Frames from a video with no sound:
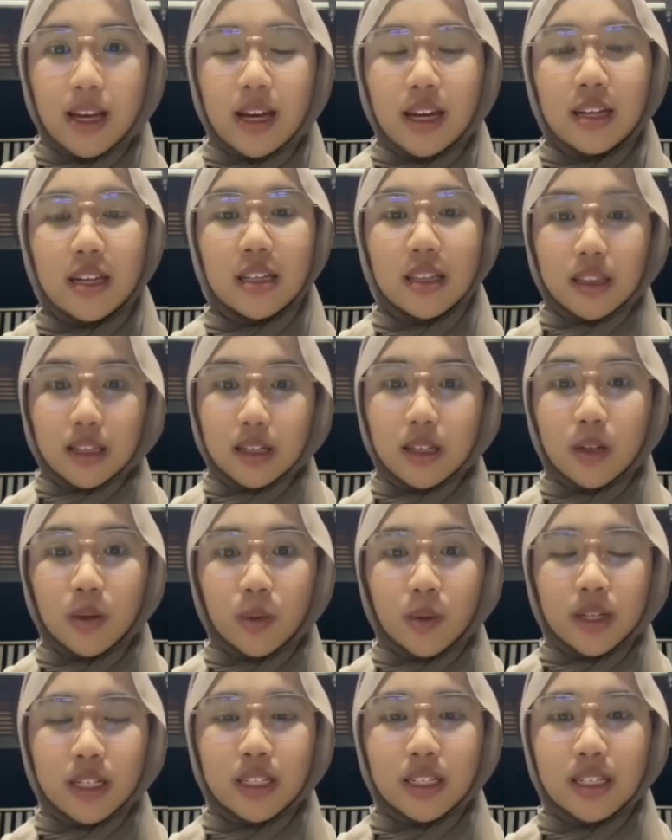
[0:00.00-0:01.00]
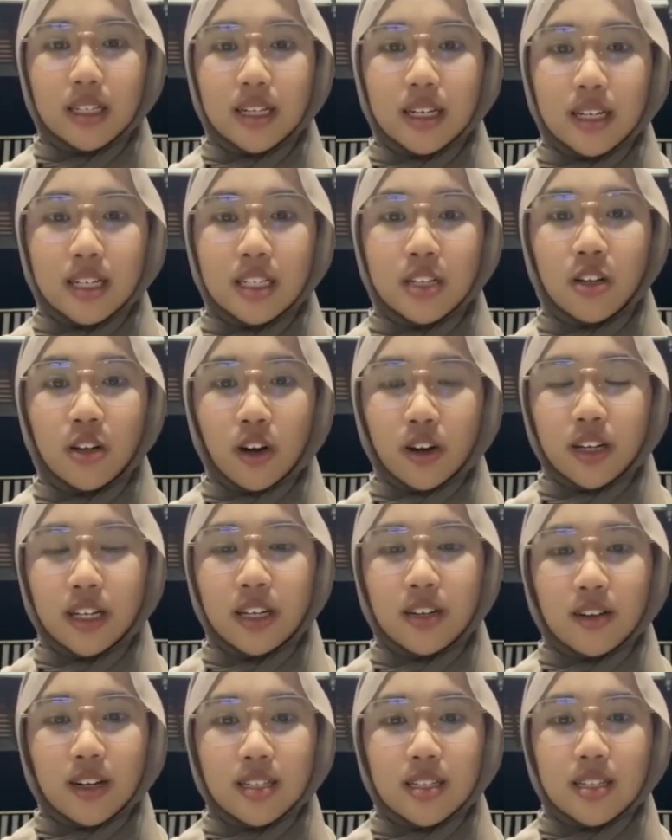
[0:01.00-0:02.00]
The third one is chronic
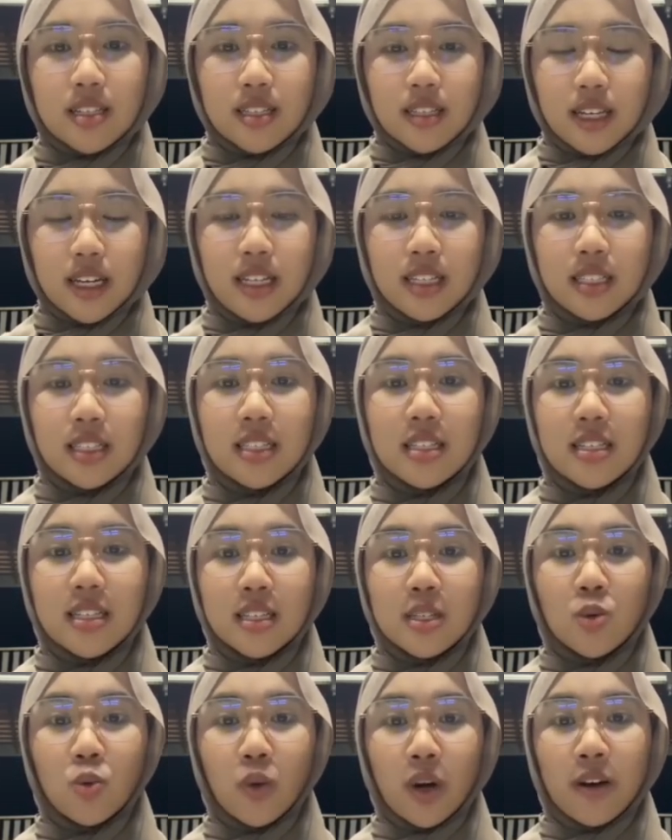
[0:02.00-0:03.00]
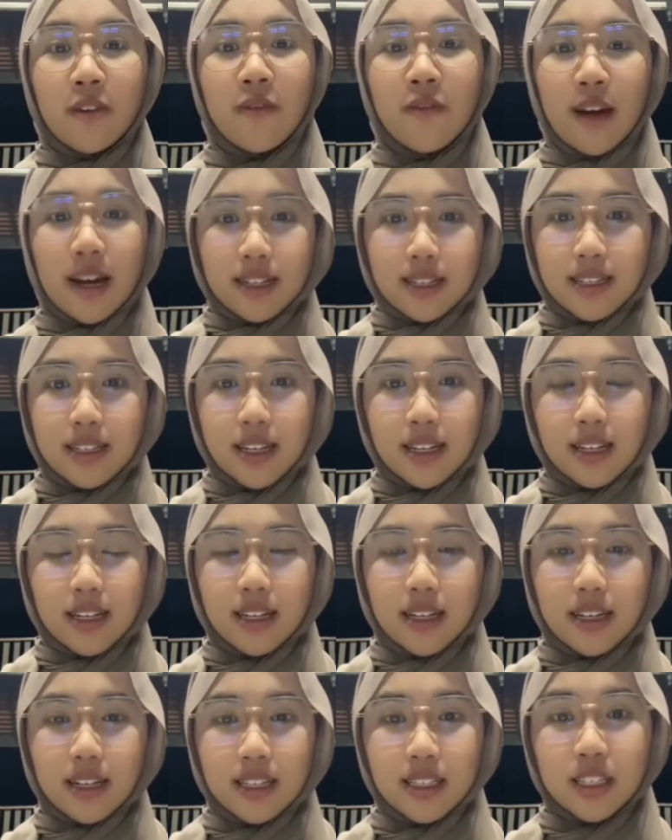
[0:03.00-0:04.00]
crisis stage. This is where vaccine
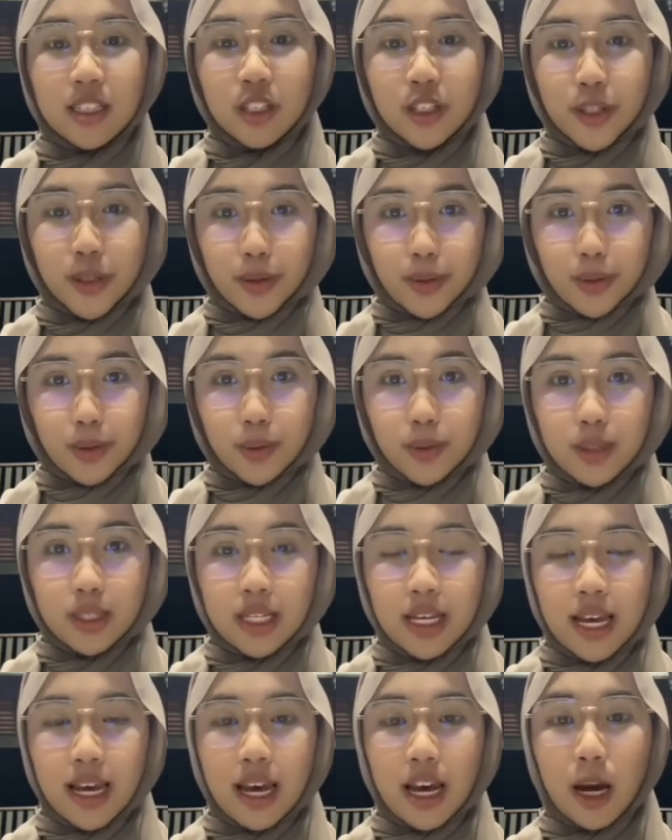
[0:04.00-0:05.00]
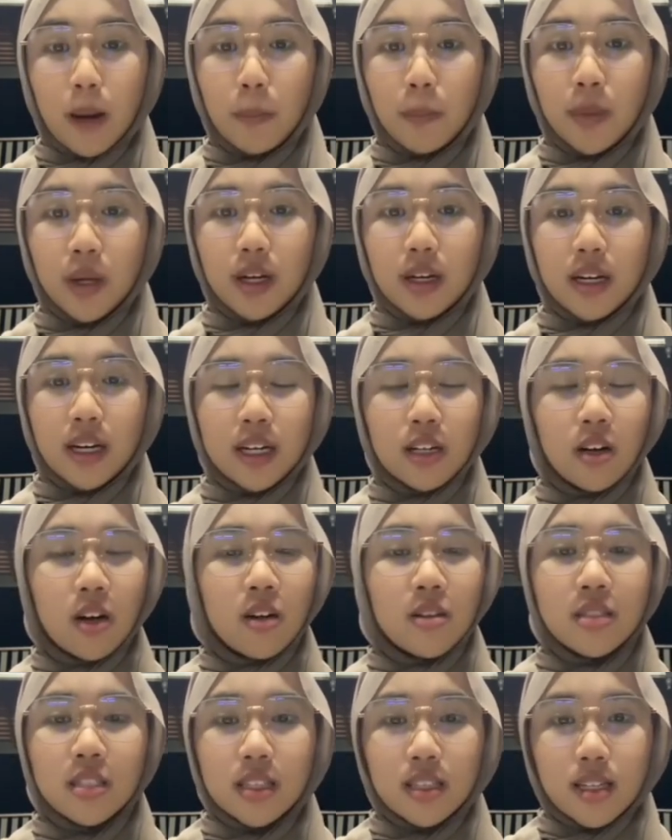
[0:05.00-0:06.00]
is introduced and all
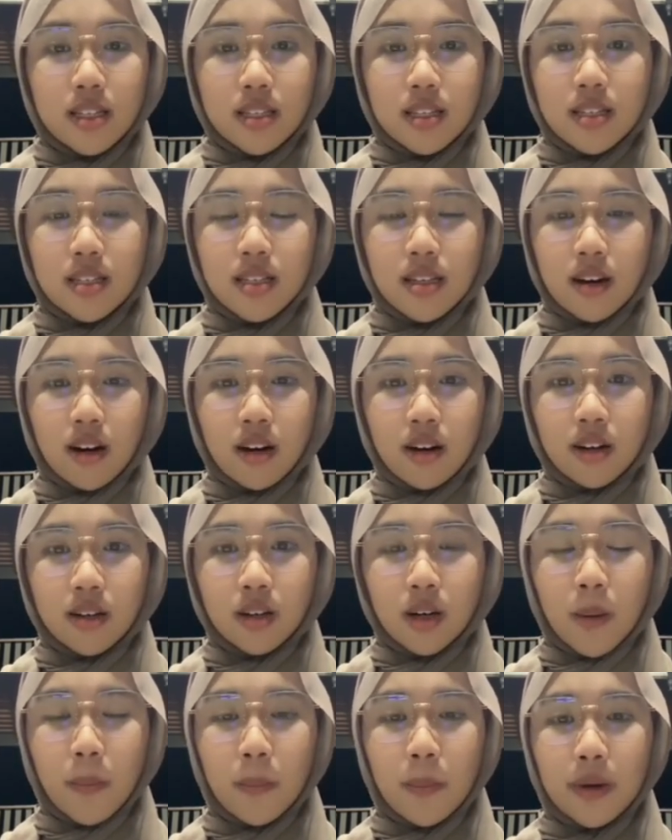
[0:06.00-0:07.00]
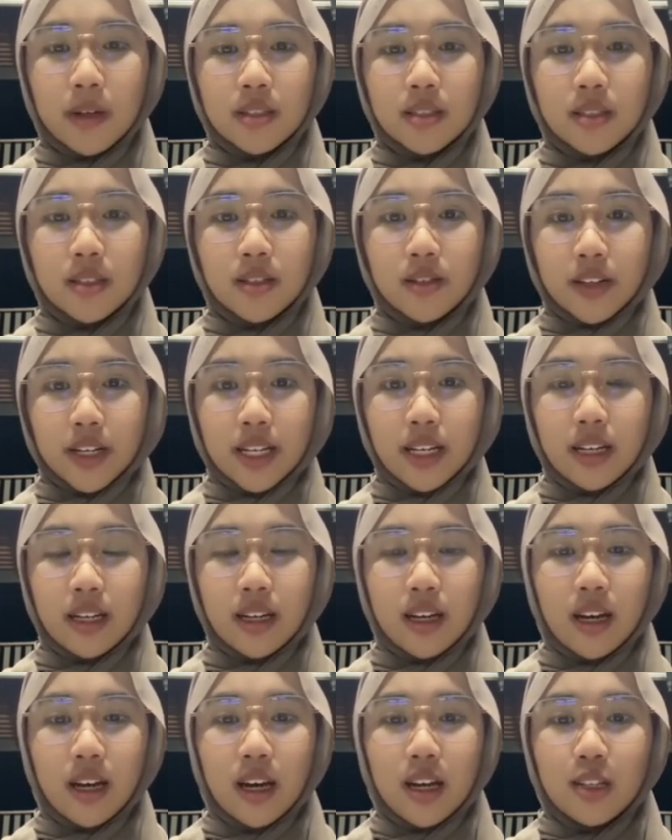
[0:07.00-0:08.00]
citizens are compulsory
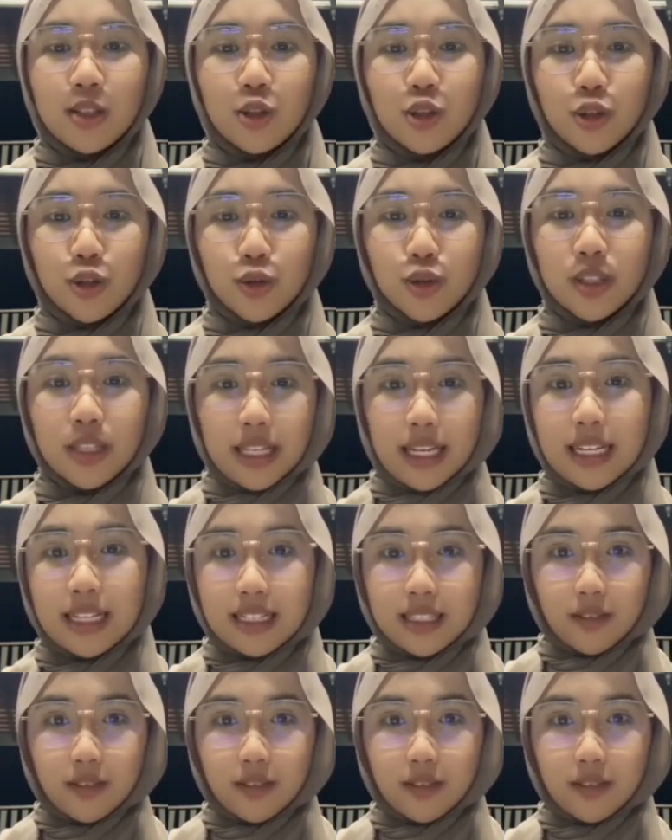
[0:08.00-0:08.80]
to take this